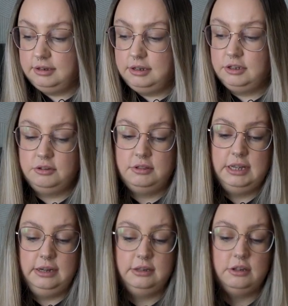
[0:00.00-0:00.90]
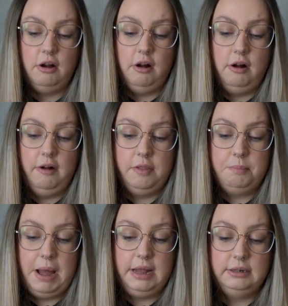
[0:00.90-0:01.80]
So these are the
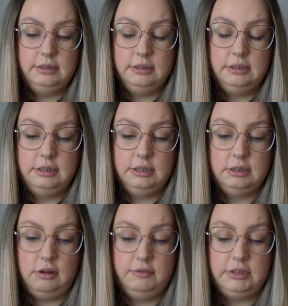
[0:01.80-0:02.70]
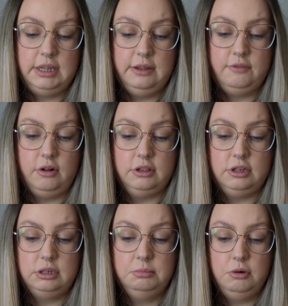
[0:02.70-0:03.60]
bands. Obviously you've got the
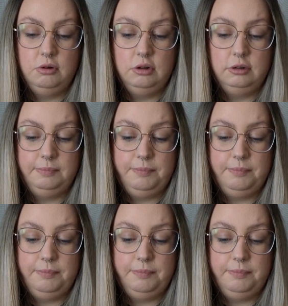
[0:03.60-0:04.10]
small